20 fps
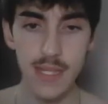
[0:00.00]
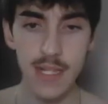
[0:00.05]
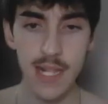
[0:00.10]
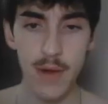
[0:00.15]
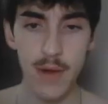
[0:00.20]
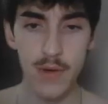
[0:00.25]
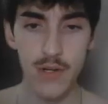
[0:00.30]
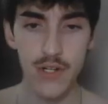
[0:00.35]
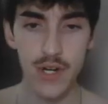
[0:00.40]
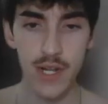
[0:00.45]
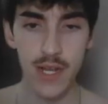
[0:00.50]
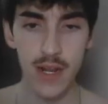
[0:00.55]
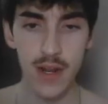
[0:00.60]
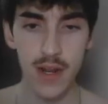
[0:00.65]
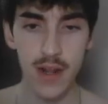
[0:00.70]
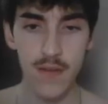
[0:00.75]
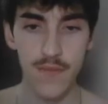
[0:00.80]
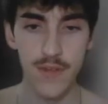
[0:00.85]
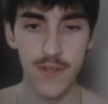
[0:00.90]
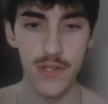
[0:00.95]
Now we're just going to get
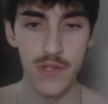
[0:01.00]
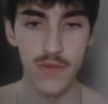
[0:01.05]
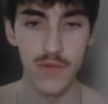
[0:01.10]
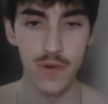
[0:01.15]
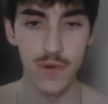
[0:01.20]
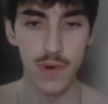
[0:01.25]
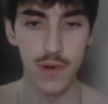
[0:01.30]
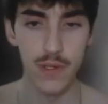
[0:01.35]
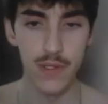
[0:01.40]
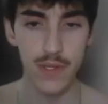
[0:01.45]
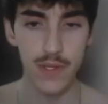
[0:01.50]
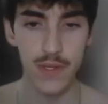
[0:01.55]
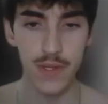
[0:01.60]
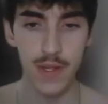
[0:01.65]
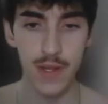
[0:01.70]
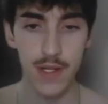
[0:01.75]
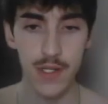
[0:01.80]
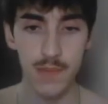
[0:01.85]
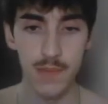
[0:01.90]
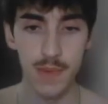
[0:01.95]
off these drill runs on the
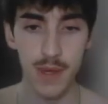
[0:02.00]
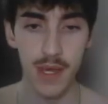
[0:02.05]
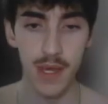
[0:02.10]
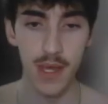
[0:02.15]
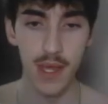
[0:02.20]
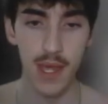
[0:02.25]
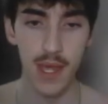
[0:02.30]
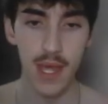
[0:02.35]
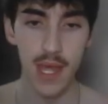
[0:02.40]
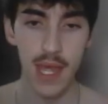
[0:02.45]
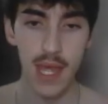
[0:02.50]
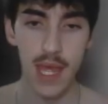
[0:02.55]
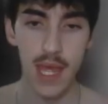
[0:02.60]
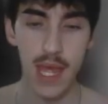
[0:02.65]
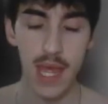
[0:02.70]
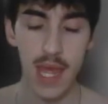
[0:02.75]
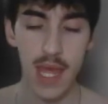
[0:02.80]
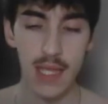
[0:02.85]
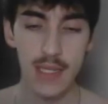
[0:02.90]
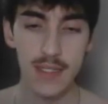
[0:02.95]
Diggersby
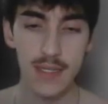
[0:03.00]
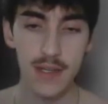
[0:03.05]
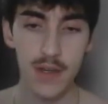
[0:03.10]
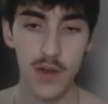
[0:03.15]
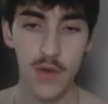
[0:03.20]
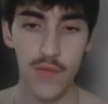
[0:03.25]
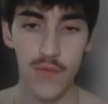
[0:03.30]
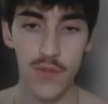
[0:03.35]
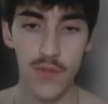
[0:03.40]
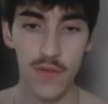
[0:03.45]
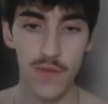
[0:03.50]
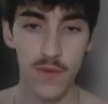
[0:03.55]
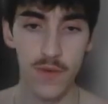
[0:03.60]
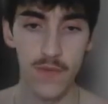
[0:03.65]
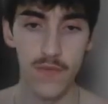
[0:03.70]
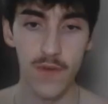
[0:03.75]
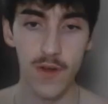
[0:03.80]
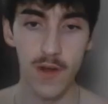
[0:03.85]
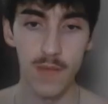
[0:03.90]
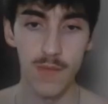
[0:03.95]
as they go for the
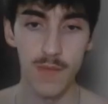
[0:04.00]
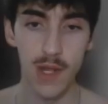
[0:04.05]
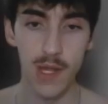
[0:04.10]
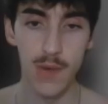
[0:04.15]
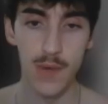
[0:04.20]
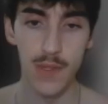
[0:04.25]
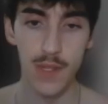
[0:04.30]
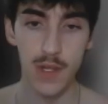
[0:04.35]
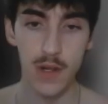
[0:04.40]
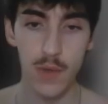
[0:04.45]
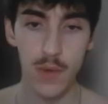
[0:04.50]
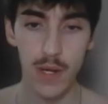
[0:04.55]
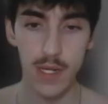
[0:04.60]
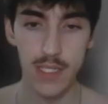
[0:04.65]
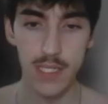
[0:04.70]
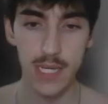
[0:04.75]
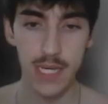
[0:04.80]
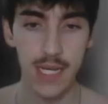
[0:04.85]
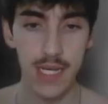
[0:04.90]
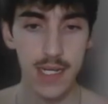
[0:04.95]
full farm down with a quick
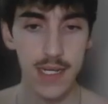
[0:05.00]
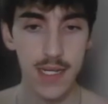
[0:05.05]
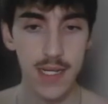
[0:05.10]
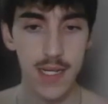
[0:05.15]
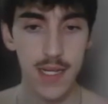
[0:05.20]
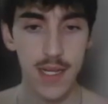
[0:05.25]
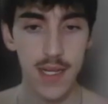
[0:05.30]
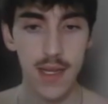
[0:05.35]
attack.